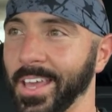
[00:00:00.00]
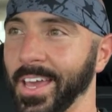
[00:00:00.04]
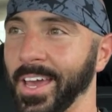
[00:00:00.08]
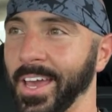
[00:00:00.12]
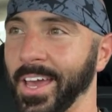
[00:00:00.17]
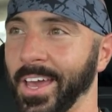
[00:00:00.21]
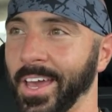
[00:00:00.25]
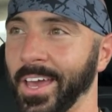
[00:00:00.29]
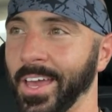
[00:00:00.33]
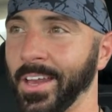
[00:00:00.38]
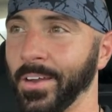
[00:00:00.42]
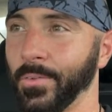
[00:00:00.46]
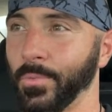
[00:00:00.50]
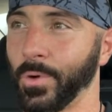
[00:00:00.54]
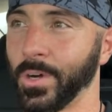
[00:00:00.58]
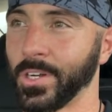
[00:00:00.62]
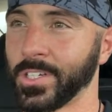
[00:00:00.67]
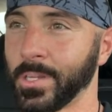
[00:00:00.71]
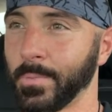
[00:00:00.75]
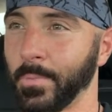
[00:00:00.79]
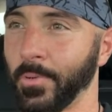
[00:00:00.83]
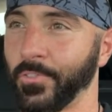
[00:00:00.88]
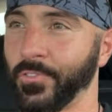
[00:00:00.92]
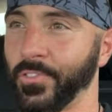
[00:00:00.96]
And
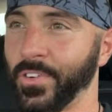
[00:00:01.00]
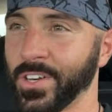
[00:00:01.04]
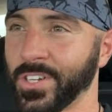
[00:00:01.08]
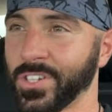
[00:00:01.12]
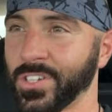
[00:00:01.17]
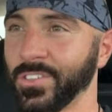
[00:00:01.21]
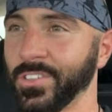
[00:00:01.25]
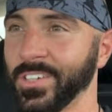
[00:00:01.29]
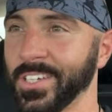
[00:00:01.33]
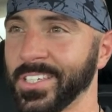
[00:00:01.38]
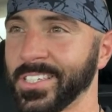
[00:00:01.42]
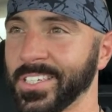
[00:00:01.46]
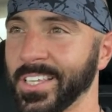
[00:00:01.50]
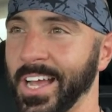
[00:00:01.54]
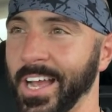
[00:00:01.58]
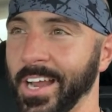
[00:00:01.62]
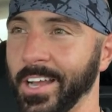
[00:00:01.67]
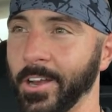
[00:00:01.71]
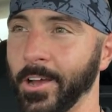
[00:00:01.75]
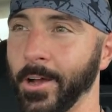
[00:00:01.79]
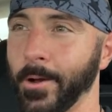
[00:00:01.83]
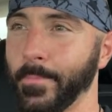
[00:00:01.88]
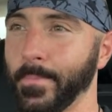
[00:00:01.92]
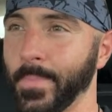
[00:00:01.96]
once I'm officially
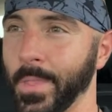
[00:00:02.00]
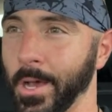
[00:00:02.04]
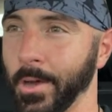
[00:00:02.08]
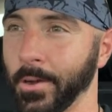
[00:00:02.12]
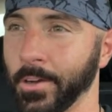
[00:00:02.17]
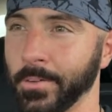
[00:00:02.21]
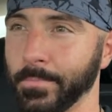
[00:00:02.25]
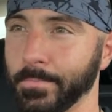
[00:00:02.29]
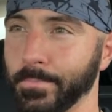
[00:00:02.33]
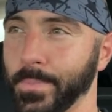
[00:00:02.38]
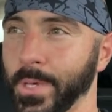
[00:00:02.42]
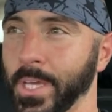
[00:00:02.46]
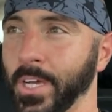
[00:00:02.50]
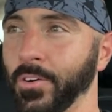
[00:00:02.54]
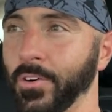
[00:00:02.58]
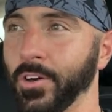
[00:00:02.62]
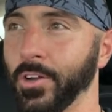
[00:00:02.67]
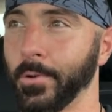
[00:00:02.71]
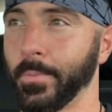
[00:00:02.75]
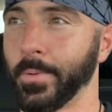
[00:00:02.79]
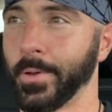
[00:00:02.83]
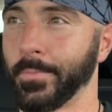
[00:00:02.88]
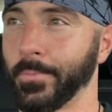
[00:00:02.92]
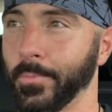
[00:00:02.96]
signed up, I'll be a
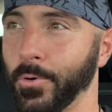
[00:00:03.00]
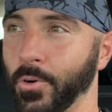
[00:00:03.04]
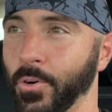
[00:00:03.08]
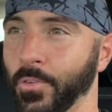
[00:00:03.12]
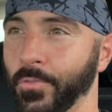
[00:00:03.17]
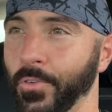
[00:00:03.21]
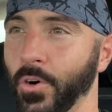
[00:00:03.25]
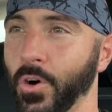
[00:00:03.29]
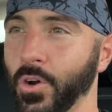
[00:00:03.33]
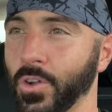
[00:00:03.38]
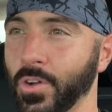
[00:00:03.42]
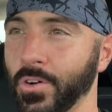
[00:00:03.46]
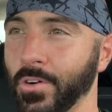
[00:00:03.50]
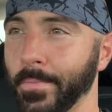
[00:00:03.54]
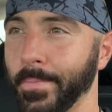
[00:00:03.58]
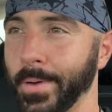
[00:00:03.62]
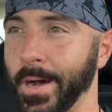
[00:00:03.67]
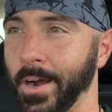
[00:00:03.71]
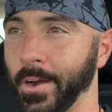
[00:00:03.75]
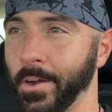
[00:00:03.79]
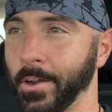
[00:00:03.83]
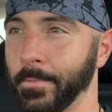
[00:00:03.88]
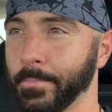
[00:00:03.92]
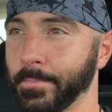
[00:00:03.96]
little bit more vocal
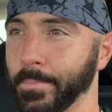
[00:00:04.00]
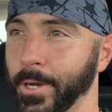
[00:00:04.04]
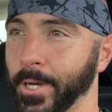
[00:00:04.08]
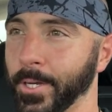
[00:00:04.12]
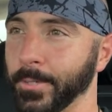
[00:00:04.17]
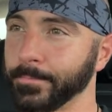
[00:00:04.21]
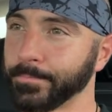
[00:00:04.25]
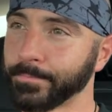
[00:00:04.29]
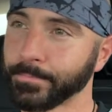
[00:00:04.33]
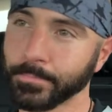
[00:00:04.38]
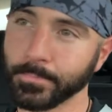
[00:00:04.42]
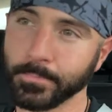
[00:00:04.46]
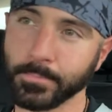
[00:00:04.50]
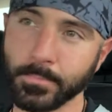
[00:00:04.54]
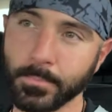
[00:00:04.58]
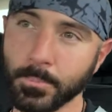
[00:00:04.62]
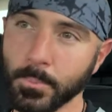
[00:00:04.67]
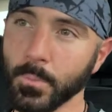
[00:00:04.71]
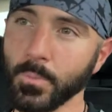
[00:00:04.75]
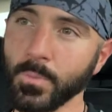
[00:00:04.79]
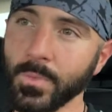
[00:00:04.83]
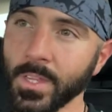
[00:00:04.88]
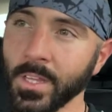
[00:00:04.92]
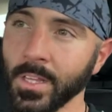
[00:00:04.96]
about it, but
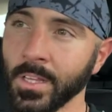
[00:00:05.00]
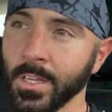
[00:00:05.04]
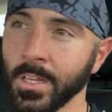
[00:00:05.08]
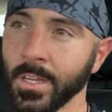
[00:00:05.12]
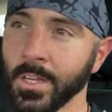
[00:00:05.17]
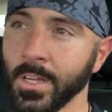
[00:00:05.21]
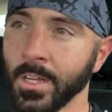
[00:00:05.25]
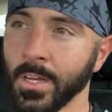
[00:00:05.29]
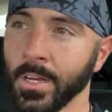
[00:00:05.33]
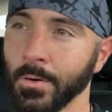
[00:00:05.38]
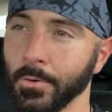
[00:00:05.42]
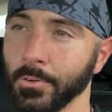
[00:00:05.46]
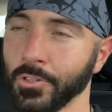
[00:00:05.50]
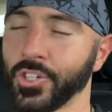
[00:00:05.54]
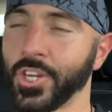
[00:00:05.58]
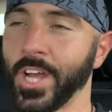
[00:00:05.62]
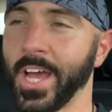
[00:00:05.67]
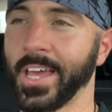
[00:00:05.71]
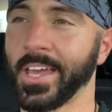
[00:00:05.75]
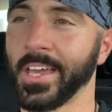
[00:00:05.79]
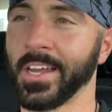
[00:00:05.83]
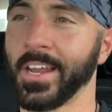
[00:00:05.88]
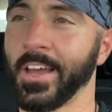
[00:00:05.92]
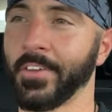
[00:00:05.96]
we'll
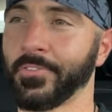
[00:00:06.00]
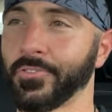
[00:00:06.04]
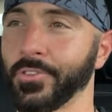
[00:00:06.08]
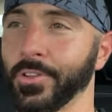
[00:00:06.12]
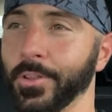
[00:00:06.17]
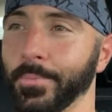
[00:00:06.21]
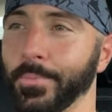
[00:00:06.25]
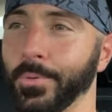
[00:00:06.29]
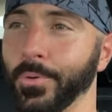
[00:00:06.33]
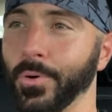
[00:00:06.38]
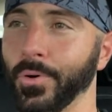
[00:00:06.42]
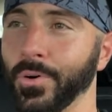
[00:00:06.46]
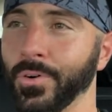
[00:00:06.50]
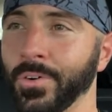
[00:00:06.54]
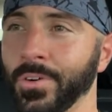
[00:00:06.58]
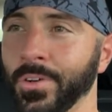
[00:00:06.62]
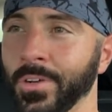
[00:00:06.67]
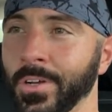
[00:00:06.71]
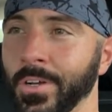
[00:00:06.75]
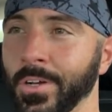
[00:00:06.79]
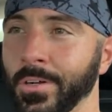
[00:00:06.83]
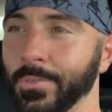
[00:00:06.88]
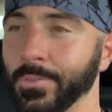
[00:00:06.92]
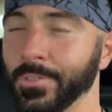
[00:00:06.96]
check in after the pool.
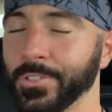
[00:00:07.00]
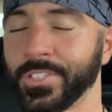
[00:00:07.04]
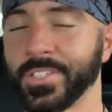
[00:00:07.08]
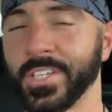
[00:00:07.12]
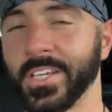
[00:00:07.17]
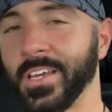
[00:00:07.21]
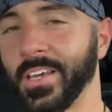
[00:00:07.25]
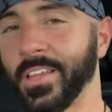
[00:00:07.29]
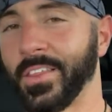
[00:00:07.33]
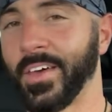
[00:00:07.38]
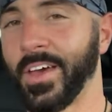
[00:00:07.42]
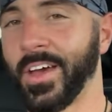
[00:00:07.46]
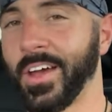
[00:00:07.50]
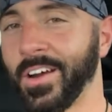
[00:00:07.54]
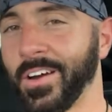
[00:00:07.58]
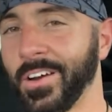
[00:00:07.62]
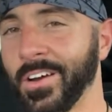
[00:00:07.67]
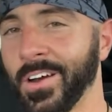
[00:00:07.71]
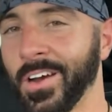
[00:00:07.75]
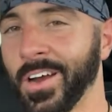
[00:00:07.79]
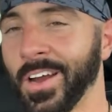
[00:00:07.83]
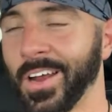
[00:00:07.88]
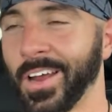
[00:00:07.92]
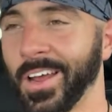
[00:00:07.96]
We'll see you
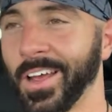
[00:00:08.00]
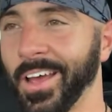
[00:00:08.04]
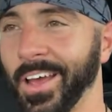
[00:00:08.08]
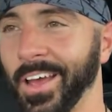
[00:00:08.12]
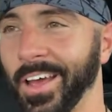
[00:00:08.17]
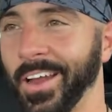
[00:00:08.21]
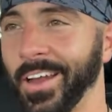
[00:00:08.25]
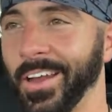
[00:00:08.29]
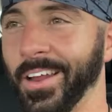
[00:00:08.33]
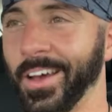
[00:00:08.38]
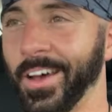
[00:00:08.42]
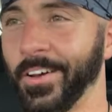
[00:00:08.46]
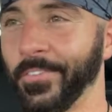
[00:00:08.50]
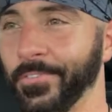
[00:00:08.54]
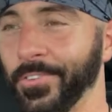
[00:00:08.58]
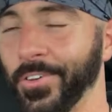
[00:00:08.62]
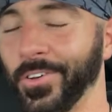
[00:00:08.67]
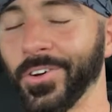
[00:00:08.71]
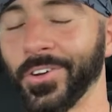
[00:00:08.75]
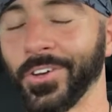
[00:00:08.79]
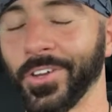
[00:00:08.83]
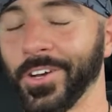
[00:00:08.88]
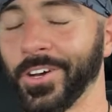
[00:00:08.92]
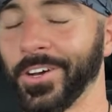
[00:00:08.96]
there. And
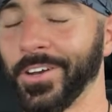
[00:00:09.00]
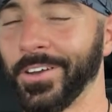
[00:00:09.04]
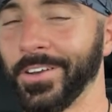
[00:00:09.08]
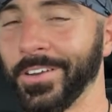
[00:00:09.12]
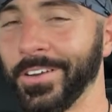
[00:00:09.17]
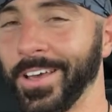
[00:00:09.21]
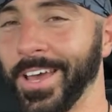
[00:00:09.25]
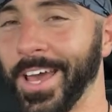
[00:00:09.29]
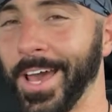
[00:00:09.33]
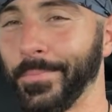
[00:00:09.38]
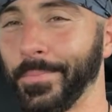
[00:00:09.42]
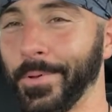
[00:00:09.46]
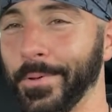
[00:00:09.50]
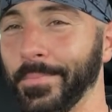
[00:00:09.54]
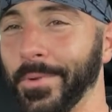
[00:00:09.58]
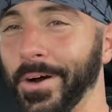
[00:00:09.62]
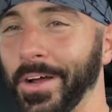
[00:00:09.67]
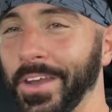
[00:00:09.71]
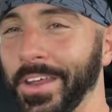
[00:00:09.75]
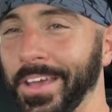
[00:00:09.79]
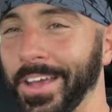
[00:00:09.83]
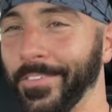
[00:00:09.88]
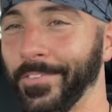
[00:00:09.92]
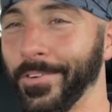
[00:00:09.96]
feeling good. Happy
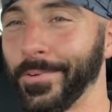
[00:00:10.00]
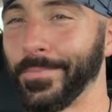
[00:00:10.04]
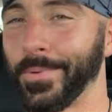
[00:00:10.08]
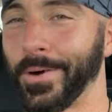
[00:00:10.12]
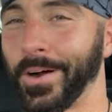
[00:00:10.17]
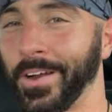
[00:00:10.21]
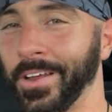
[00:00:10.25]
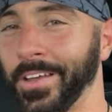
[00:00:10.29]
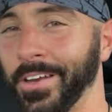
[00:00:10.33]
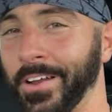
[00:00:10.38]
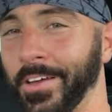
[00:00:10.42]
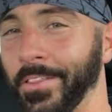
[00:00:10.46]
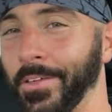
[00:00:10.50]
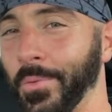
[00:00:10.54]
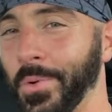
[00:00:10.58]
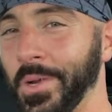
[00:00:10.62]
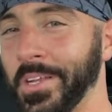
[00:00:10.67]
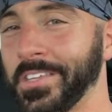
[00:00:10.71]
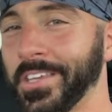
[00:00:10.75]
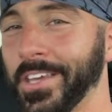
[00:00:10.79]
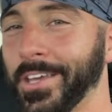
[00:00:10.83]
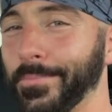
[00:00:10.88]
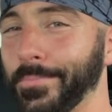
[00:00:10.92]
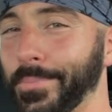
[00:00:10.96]
Monday, everybody. Another
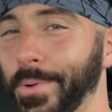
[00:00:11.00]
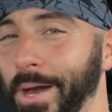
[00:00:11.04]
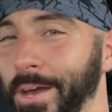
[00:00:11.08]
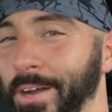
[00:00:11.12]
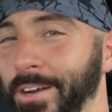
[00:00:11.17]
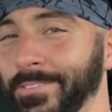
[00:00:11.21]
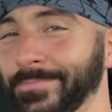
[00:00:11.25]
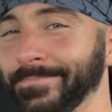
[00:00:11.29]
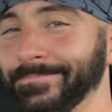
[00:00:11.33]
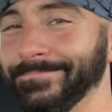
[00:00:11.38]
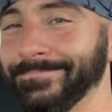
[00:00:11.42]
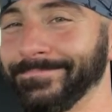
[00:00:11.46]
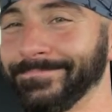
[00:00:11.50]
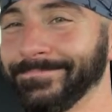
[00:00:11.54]
week to get better.